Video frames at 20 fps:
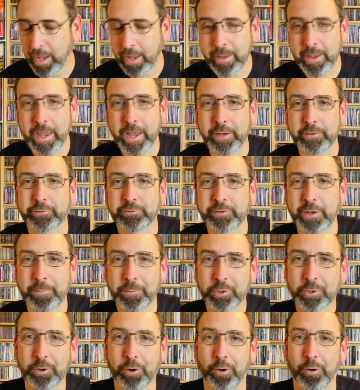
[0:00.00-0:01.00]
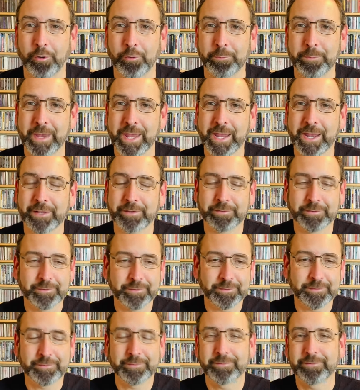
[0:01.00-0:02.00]
Ah, summer cold, man.
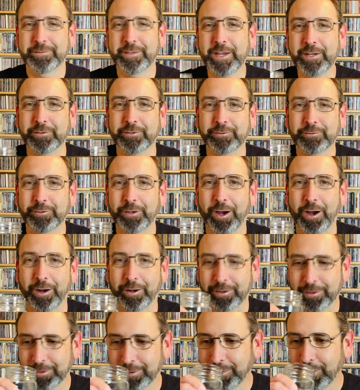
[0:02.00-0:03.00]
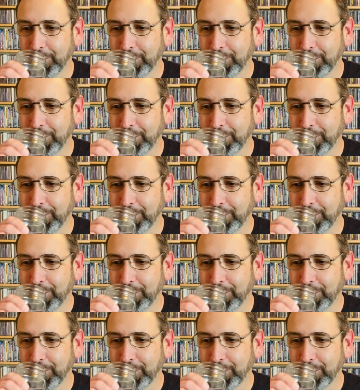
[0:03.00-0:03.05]
They suck.